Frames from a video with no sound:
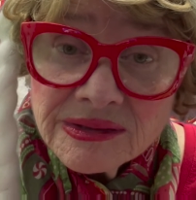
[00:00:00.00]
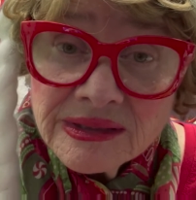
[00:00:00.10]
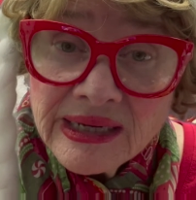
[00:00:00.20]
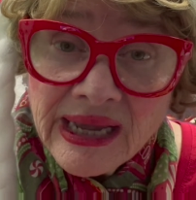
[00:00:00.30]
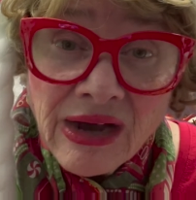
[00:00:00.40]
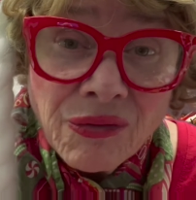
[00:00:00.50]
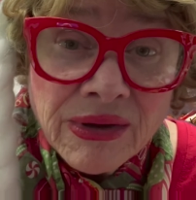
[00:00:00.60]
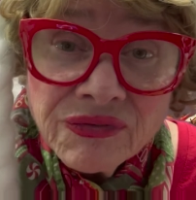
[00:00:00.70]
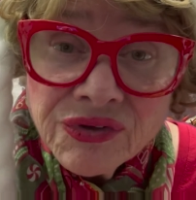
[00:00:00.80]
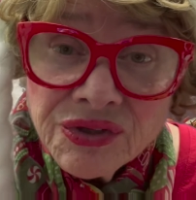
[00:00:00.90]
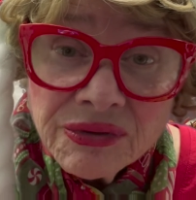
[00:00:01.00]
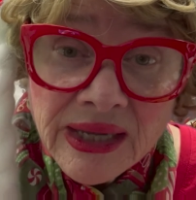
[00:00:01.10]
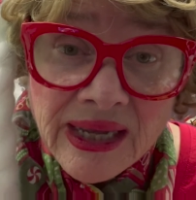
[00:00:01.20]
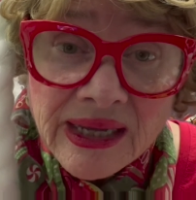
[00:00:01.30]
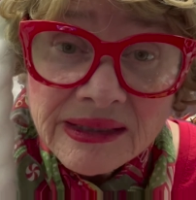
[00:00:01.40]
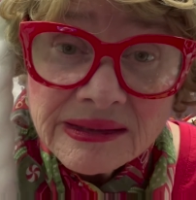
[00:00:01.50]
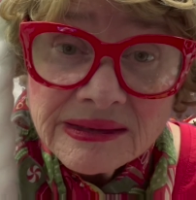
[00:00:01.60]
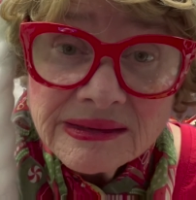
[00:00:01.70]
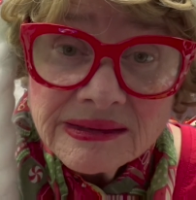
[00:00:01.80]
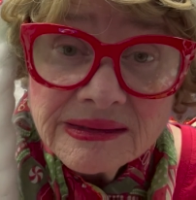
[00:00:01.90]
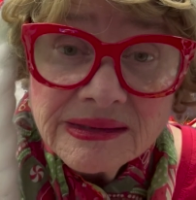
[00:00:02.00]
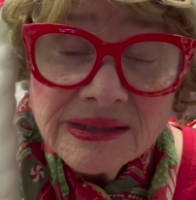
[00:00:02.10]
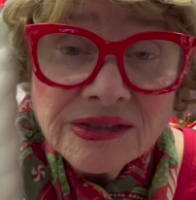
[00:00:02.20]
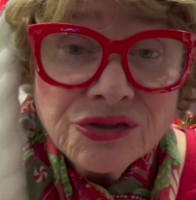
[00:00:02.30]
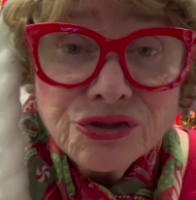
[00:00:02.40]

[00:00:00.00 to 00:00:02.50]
however you can, to